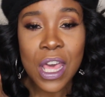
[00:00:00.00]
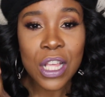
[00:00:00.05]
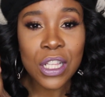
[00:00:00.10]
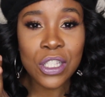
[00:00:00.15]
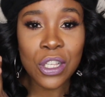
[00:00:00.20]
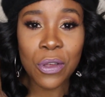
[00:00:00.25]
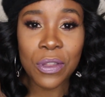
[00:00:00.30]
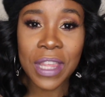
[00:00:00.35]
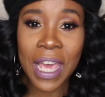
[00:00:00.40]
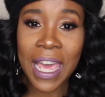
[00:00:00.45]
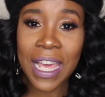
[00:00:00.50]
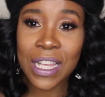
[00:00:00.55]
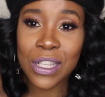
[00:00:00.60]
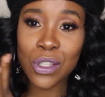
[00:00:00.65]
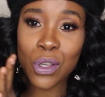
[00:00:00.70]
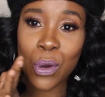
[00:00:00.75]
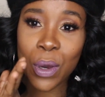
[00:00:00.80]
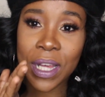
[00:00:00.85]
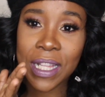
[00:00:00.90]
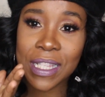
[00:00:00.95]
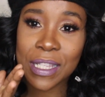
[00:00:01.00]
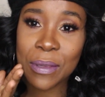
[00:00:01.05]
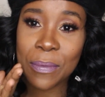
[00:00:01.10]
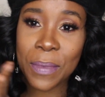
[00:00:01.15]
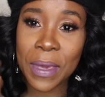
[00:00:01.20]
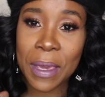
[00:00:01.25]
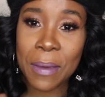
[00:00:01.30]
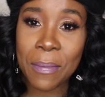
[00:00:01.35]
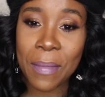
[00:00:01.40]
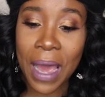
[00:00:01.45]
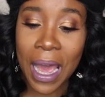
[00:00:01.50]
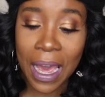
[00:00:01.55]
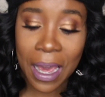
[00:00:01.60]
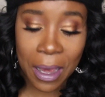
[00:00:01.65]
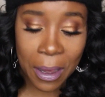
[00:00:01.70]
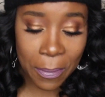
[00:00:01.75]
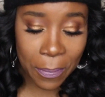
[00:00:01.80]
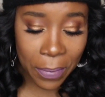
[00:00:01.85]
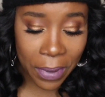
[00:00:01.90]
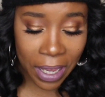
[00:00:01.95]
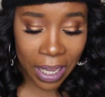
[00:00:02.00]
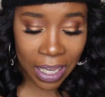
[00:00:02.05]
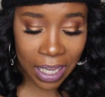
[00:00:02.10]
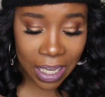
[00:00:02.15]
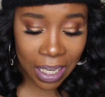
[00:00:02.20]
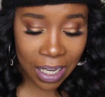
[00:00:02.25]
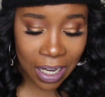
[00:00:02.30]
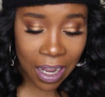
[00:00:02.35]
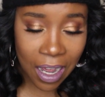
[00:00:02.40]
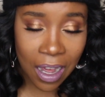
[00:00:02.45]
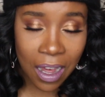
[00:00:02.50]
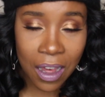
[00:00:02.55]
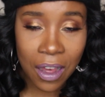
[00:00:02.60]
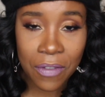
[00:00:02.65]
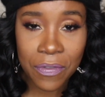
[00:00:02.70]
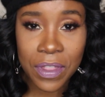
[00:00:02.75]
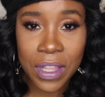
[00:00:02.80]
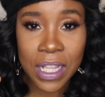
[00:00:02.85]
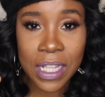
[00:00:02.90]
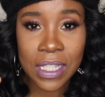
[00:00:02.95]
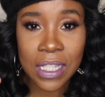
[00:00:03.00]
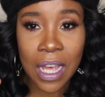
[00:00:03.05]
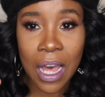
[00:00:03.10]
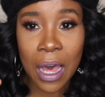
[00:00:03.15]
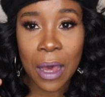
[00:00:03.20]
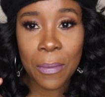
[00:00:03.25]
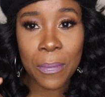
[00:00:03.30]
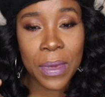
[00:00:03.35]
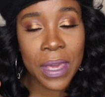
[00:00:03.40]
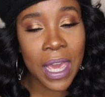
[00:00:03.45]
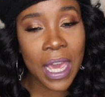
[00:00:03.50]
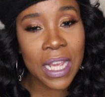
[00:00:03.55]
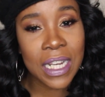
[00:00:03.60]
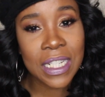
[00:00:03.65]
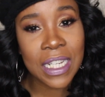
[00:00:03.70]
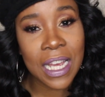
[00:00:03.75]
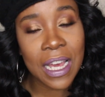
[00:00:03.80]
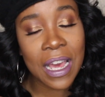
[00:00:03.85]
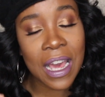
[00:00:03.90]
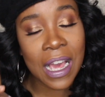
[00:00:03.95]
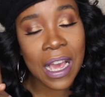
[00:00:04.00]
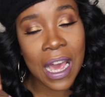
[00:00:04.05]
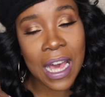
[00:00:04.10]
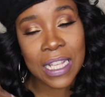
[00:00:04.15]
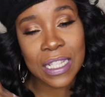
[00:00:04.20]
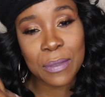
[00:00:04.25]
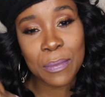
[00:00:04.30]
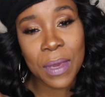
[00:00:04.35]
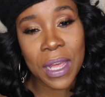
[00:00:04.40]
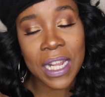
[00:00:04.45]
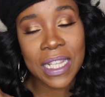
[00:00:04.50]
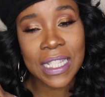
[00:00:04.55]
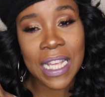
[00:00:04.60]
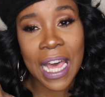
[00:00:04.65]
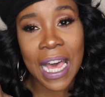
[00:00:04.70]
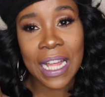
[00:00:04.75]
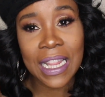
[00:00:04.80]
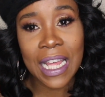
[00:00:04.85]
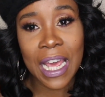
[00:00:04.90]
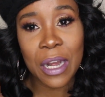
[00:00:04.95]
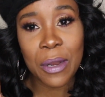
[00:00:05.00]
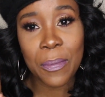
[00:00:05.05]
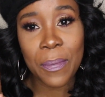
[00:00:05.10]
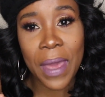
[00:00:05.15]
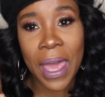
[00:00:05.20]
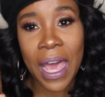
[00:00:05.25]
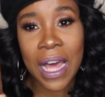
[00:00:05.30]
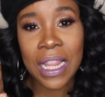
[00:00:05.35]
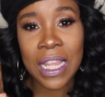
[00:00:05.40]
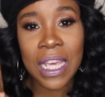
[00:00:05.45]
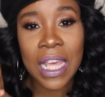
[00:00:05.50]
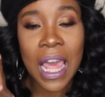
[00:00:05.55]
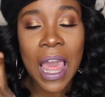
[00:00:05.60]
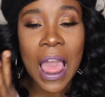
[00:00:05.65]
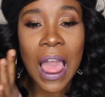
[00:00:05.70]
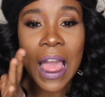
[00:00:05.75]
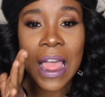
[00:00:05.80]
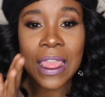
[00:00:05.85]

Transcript: So that is going to be my opinion of this BH Cosmetics highlighter palette.